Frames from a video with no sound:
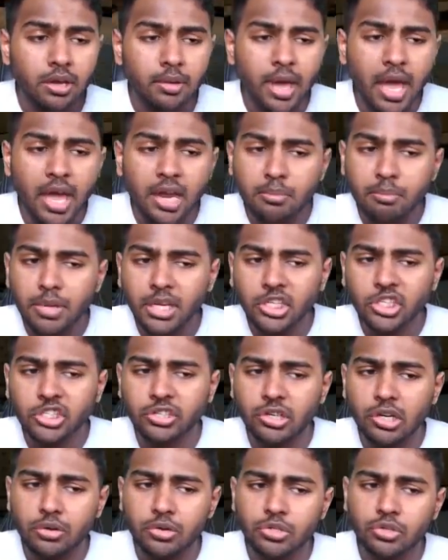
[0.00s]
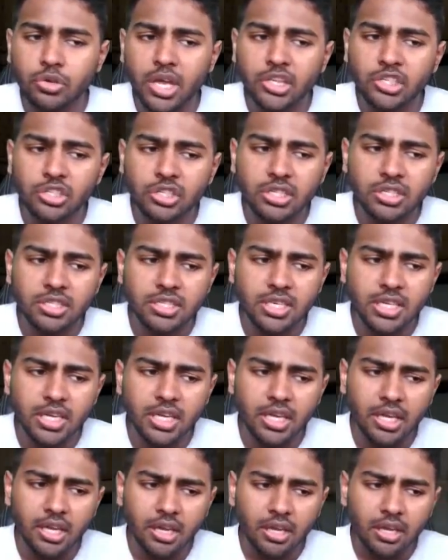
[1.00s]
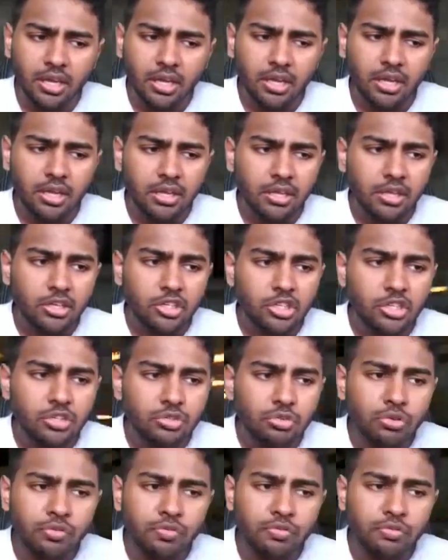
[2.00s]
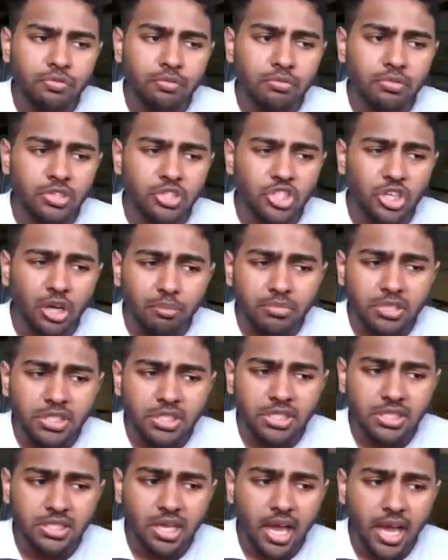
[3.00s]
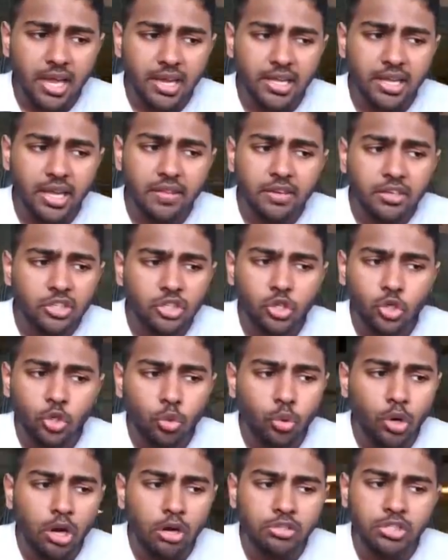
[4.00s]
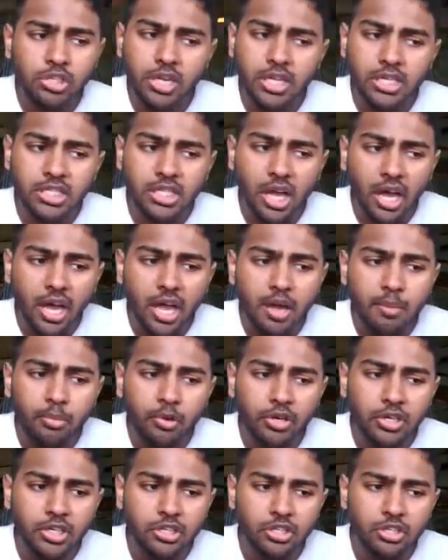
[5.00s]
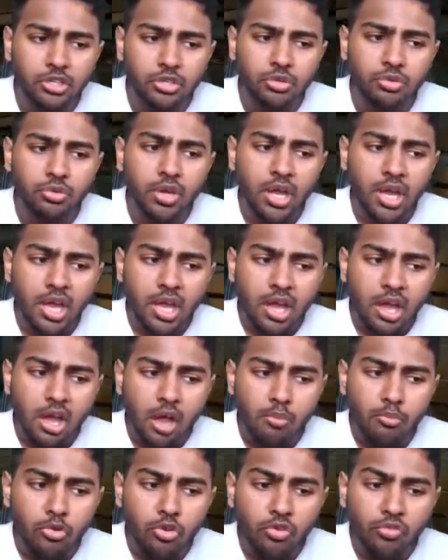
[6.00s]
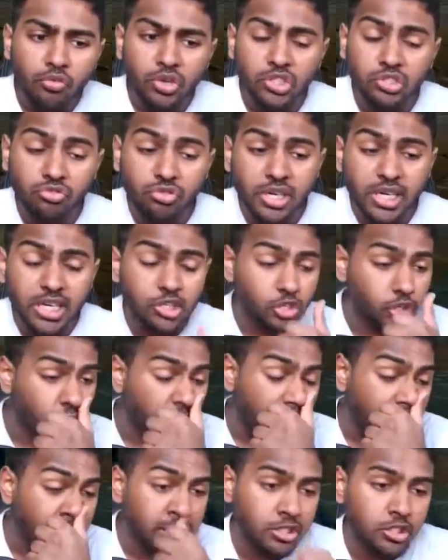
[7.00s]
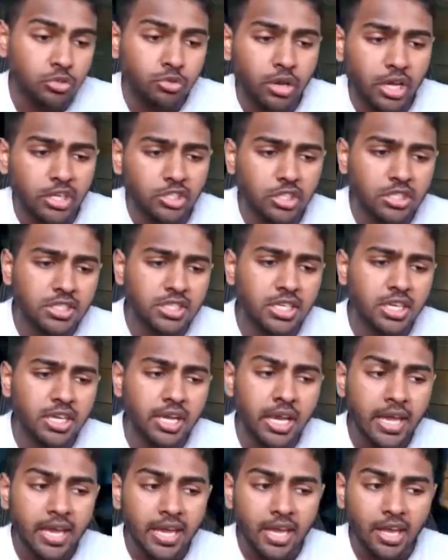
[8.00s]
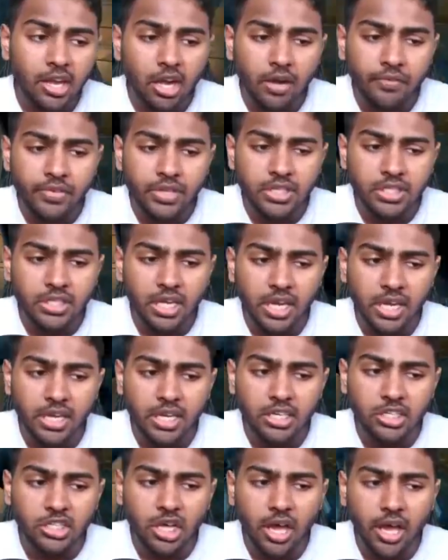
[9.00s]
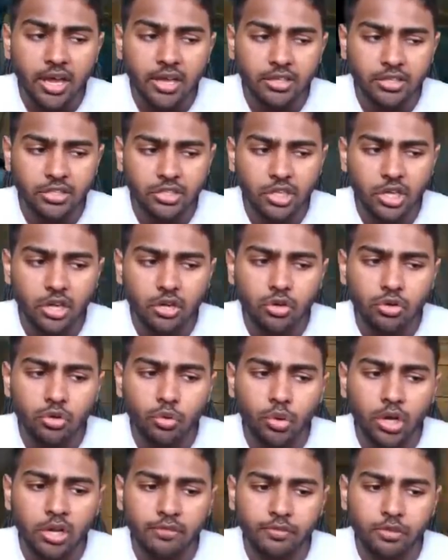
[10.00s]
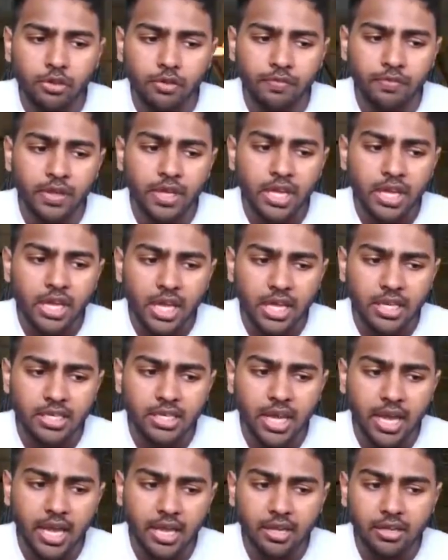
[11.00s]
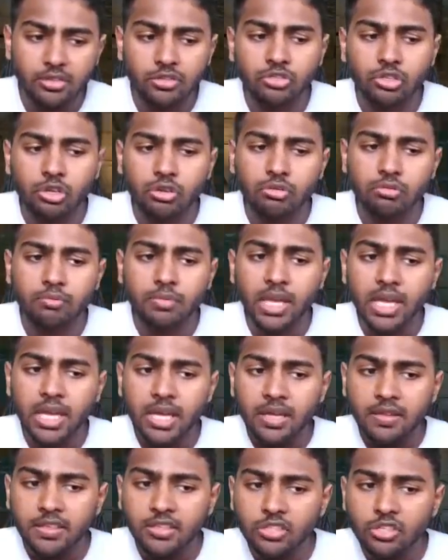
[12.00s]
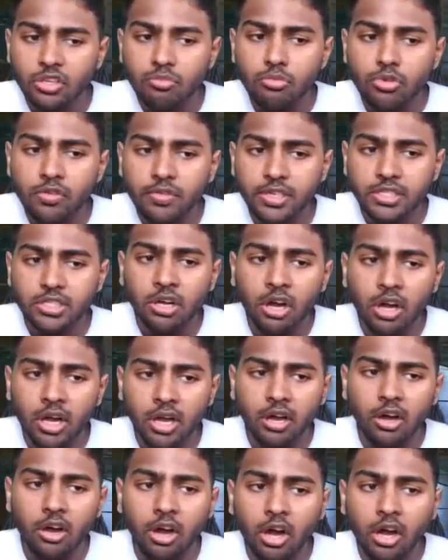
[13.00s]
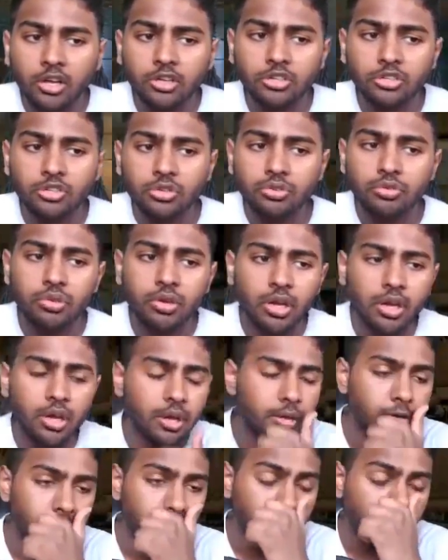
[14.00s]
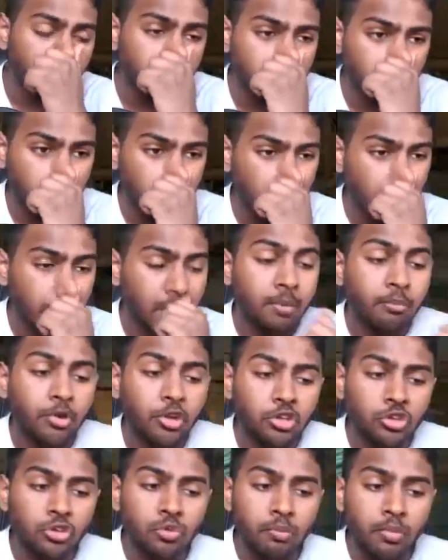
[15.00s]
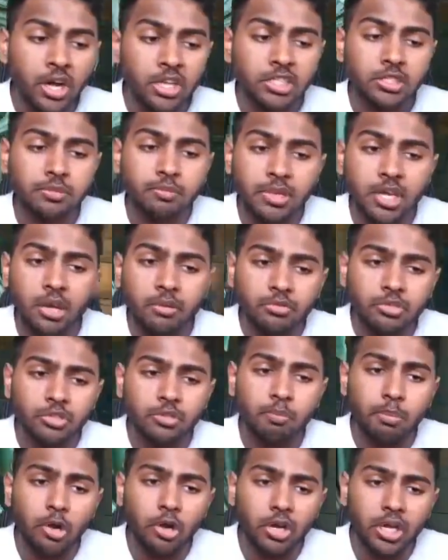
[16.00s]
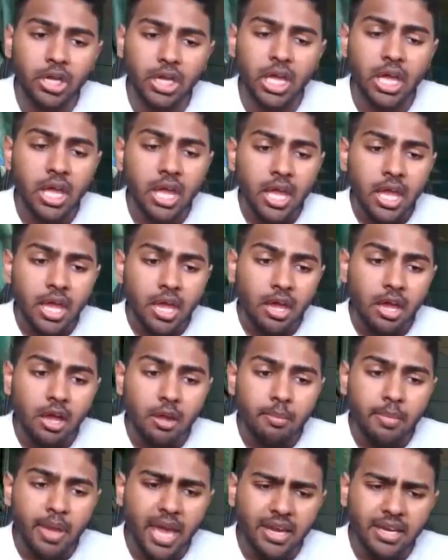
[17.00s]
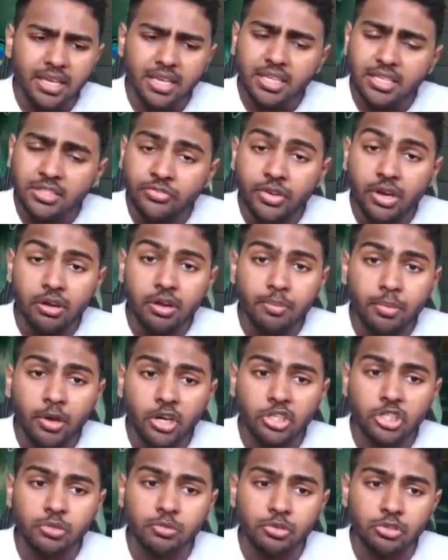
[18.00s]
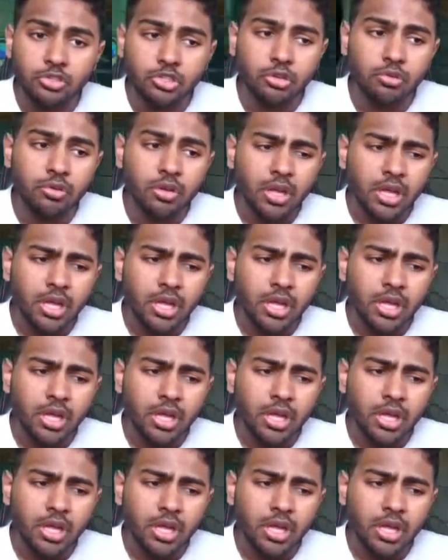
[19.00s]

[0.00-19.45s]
animation low as well. As you can see, she sort of jumps slightly and then twirls her entire body to do a move which really tracks as well. As you can see, it covers an entire circle worth of attack. So this is a move that's hard to dodge, but you must be able to block it, and it is very punishable. So